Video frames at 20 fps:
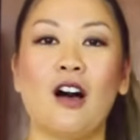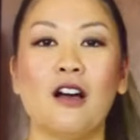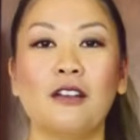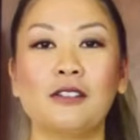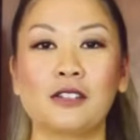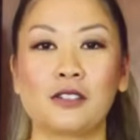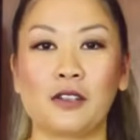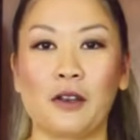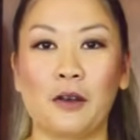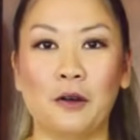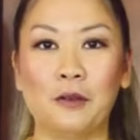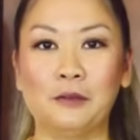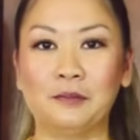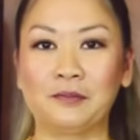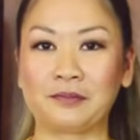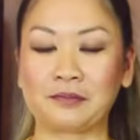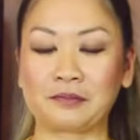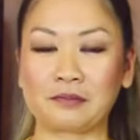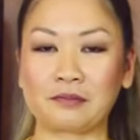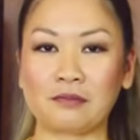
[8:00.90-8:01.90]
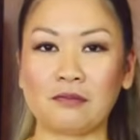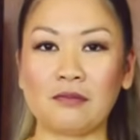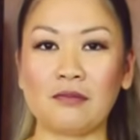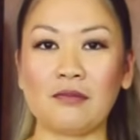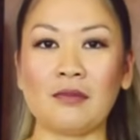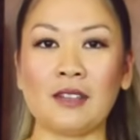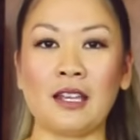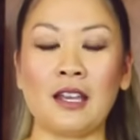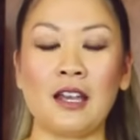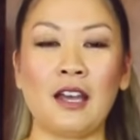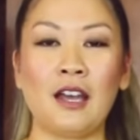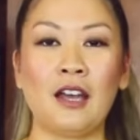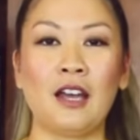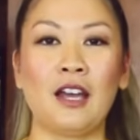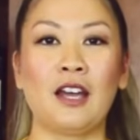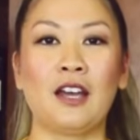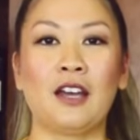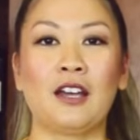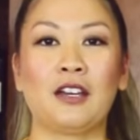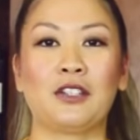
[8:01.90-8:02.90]
also,
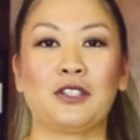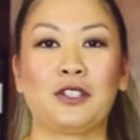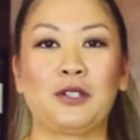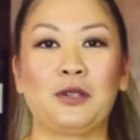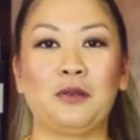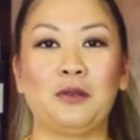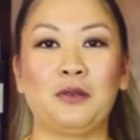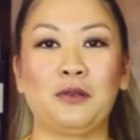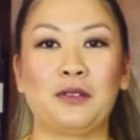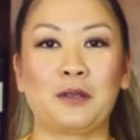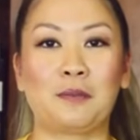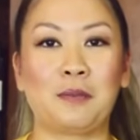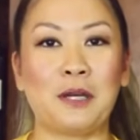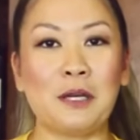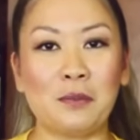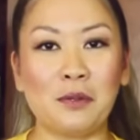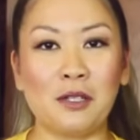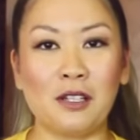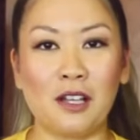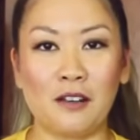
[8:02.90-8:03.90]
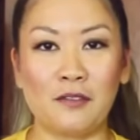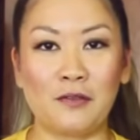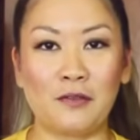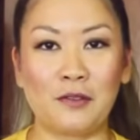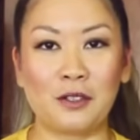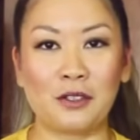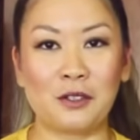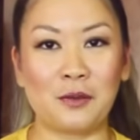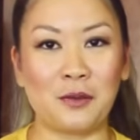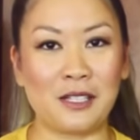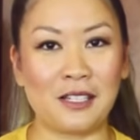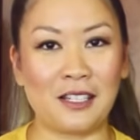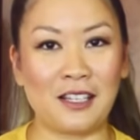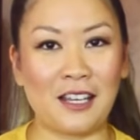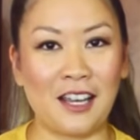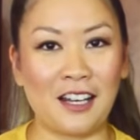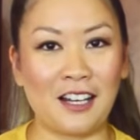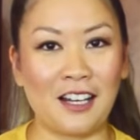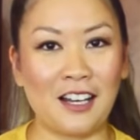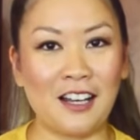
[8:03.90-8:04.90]
to the people of
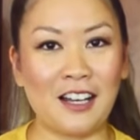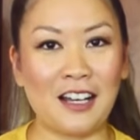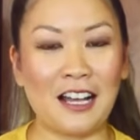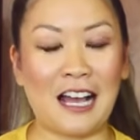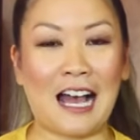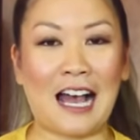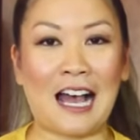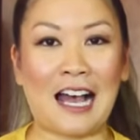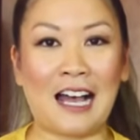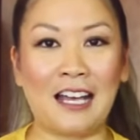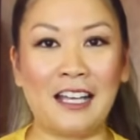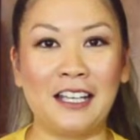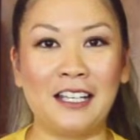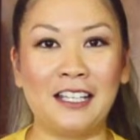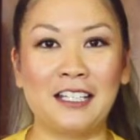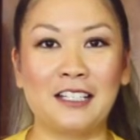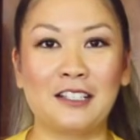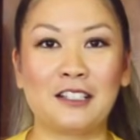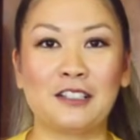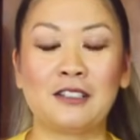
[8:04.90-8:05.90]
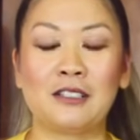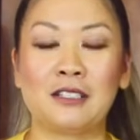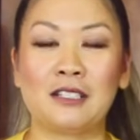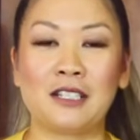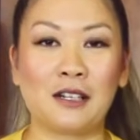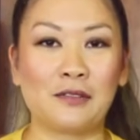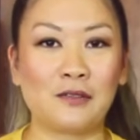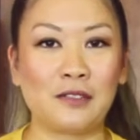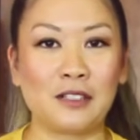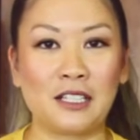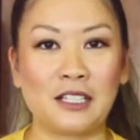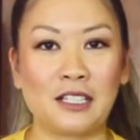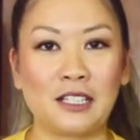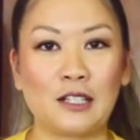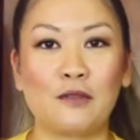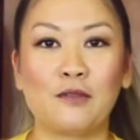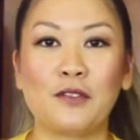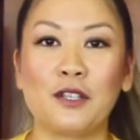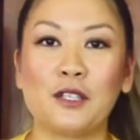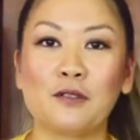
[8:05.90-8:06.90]
Louisiana, I
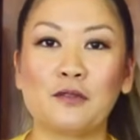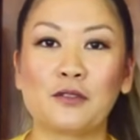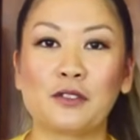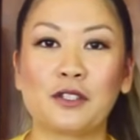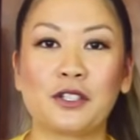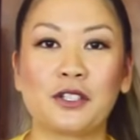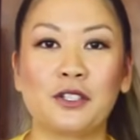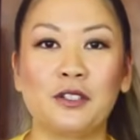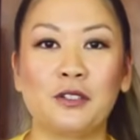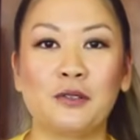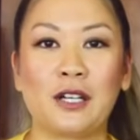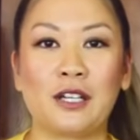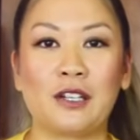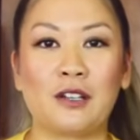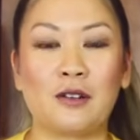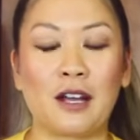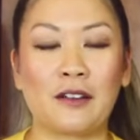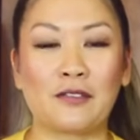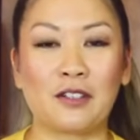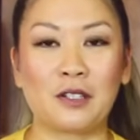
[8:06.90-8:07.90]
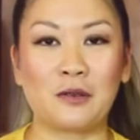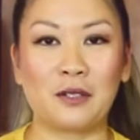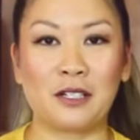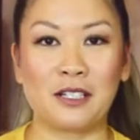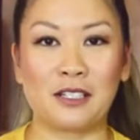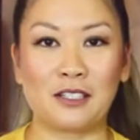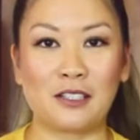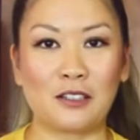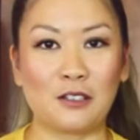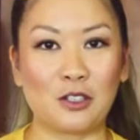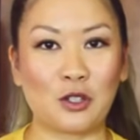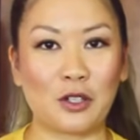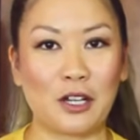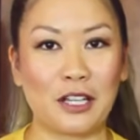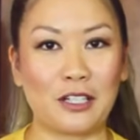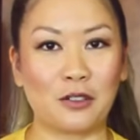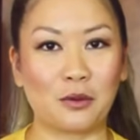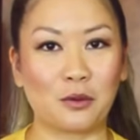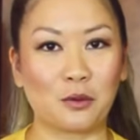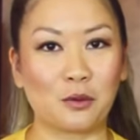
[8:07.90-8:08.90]
definitely feel for you. I know everyone is still
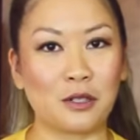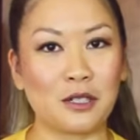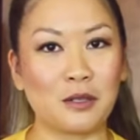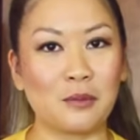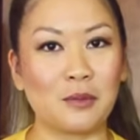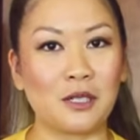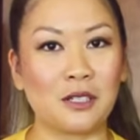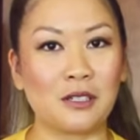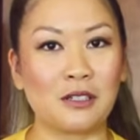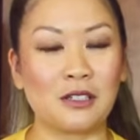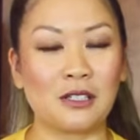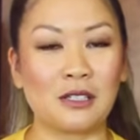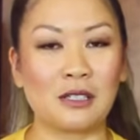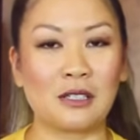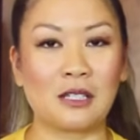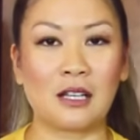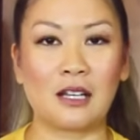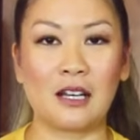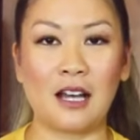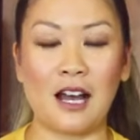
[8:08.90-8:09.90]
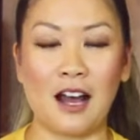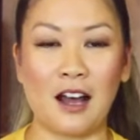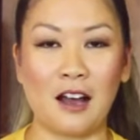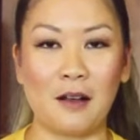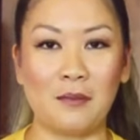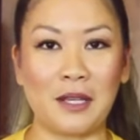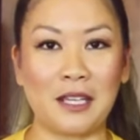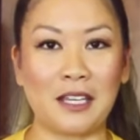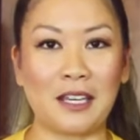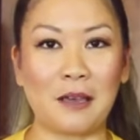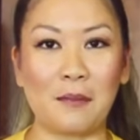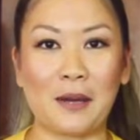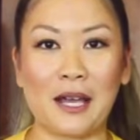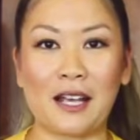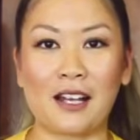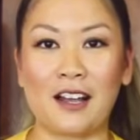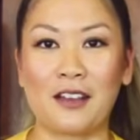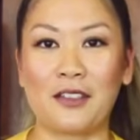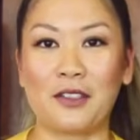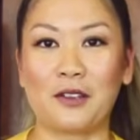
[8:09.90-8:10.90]
trying to rebuild and get
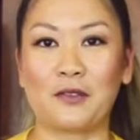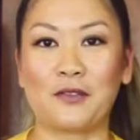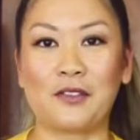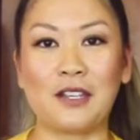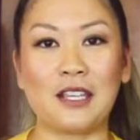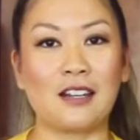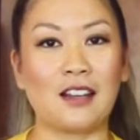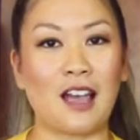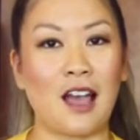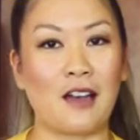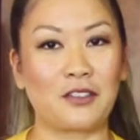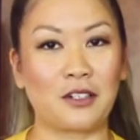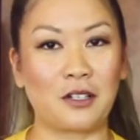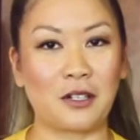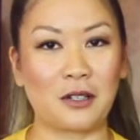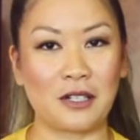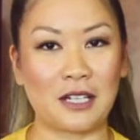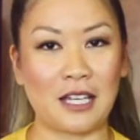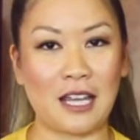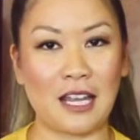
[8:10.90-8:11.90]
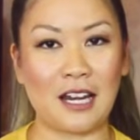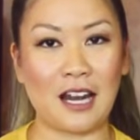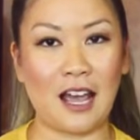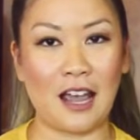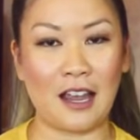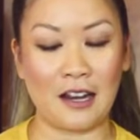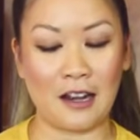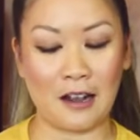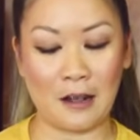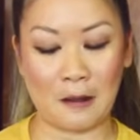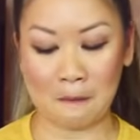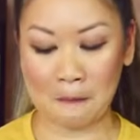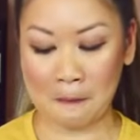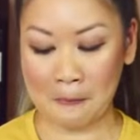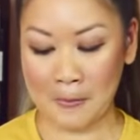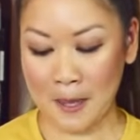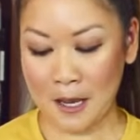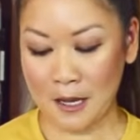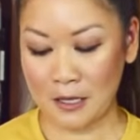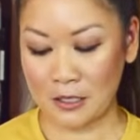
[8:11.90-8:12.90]
back on their feet after Hurricane Ida.
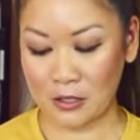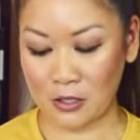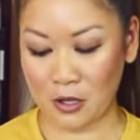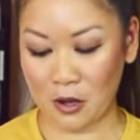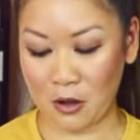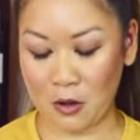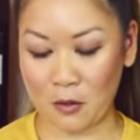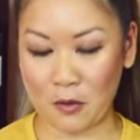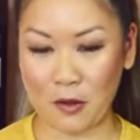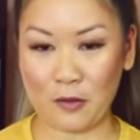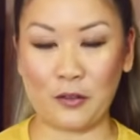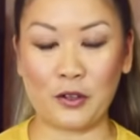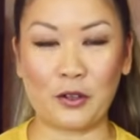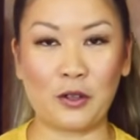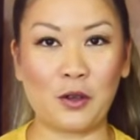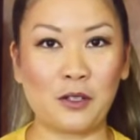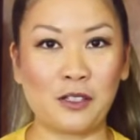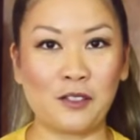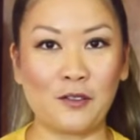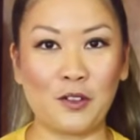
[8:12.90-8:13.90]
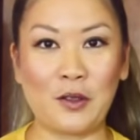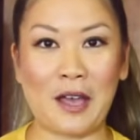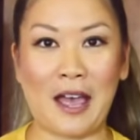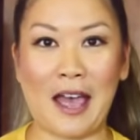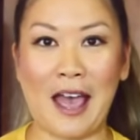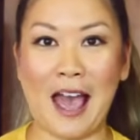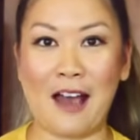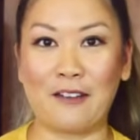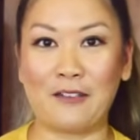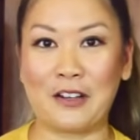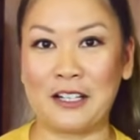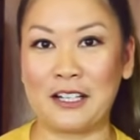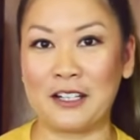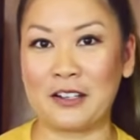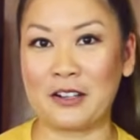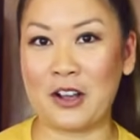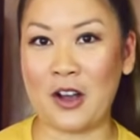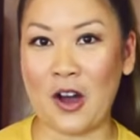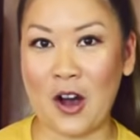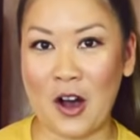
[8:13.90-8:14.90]
So for those of you that
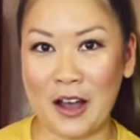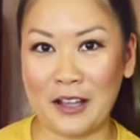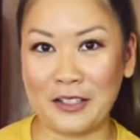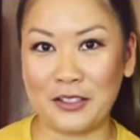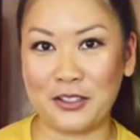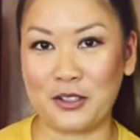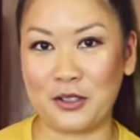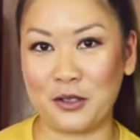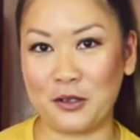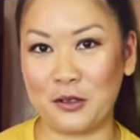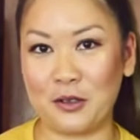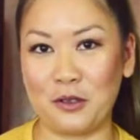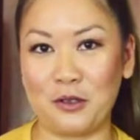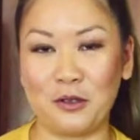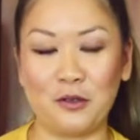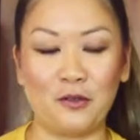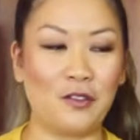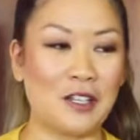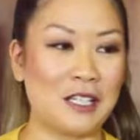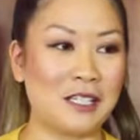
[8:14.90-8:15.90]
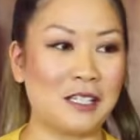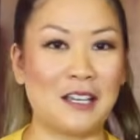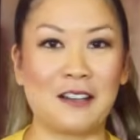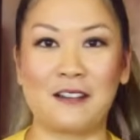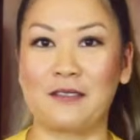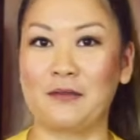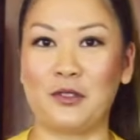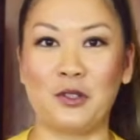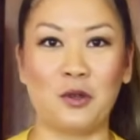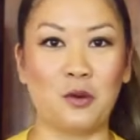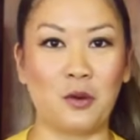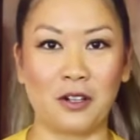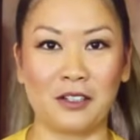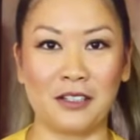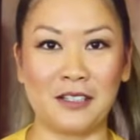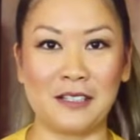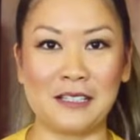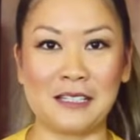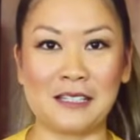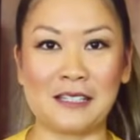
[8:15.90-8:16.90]
haven't gone to visit New
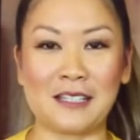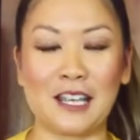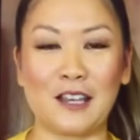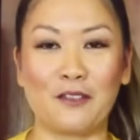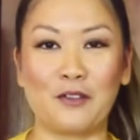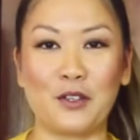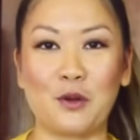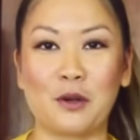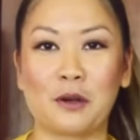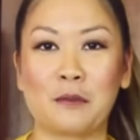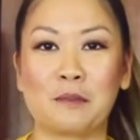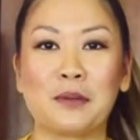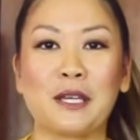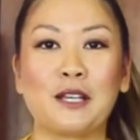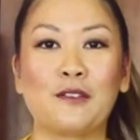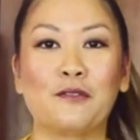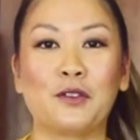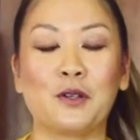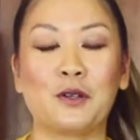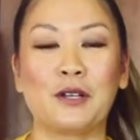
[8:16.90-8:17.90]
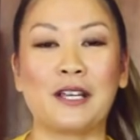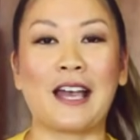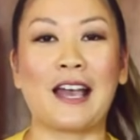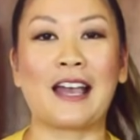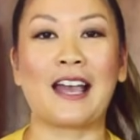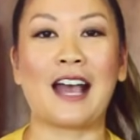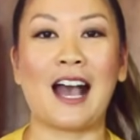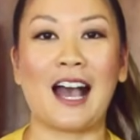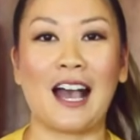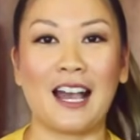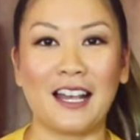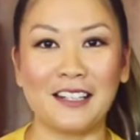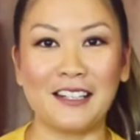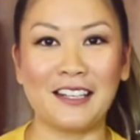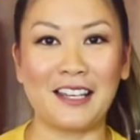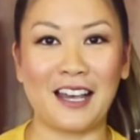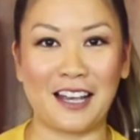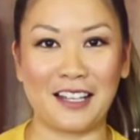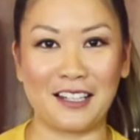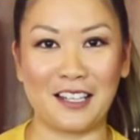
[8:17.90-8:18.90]
Orleans, if you are a big foodie, I
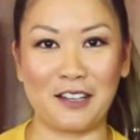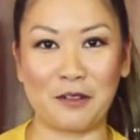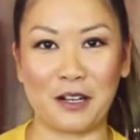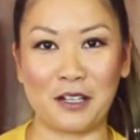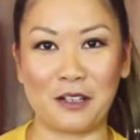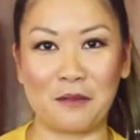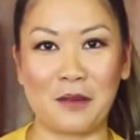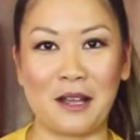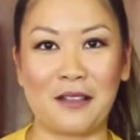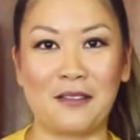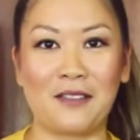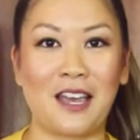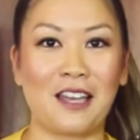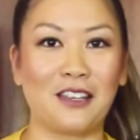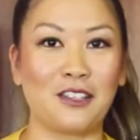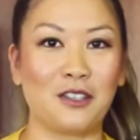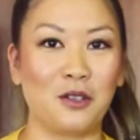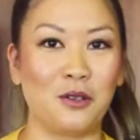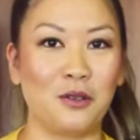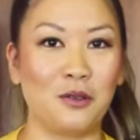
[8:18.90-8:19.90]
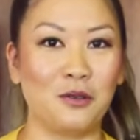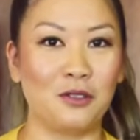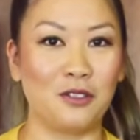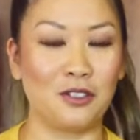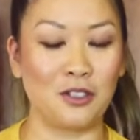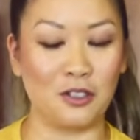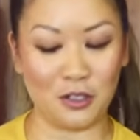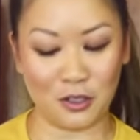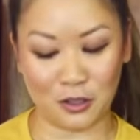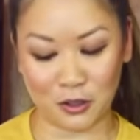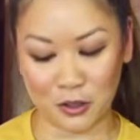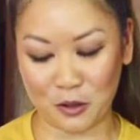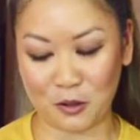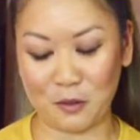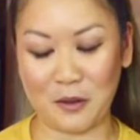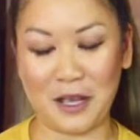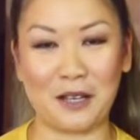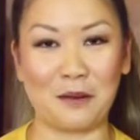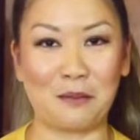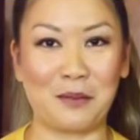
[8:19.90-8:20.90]
highly, highly recommend that you do
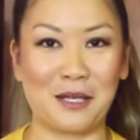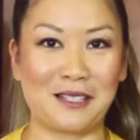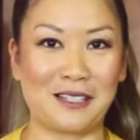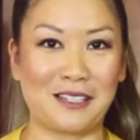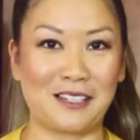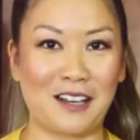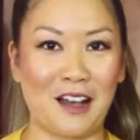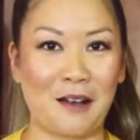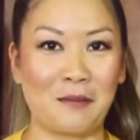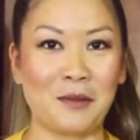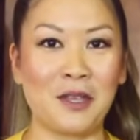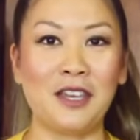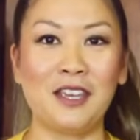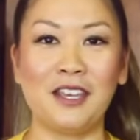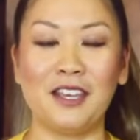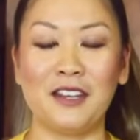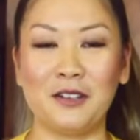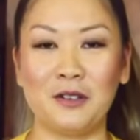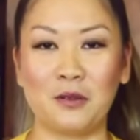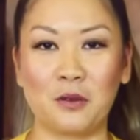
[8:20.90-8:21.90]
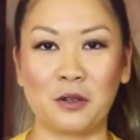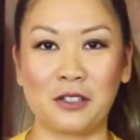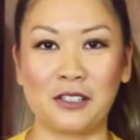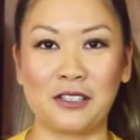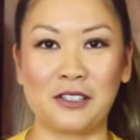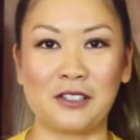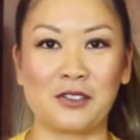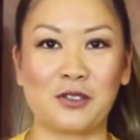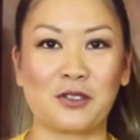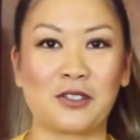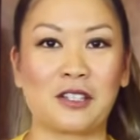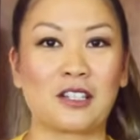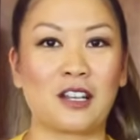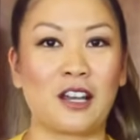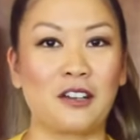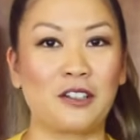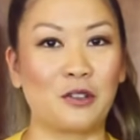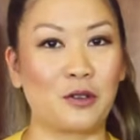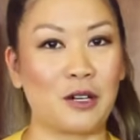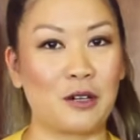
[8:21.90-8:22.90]
make a pit stop in New Orleans. There's a
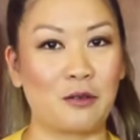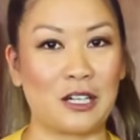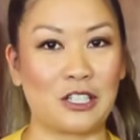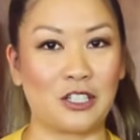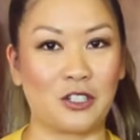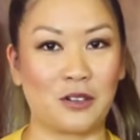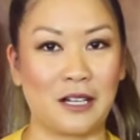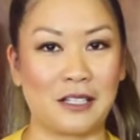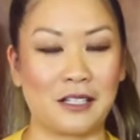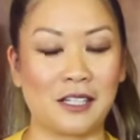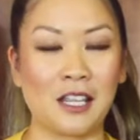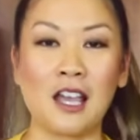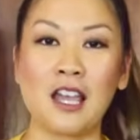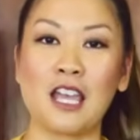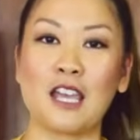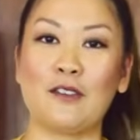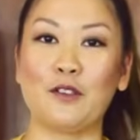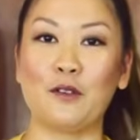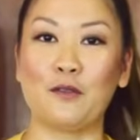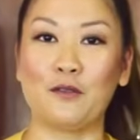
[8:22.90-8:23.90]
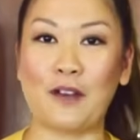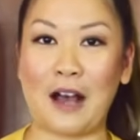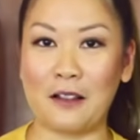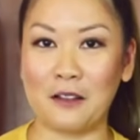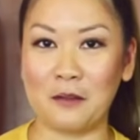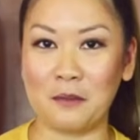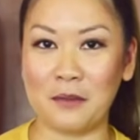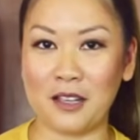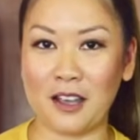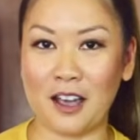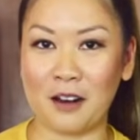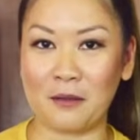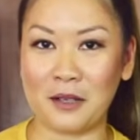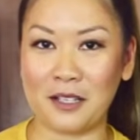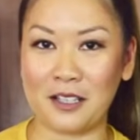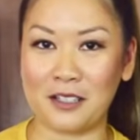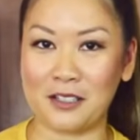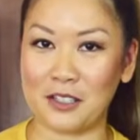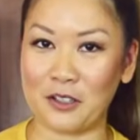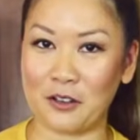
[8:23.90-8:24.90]
ton of great restaurants. If you follow me on my
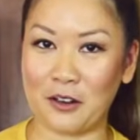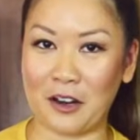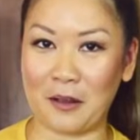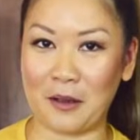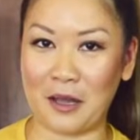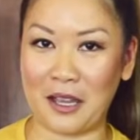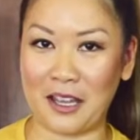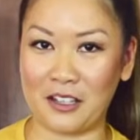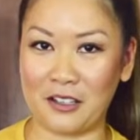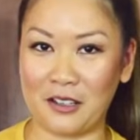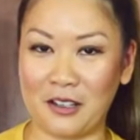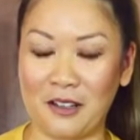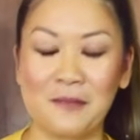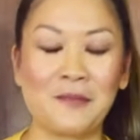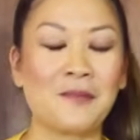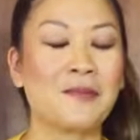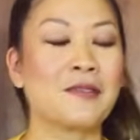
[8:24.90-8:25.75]
Instagram handle,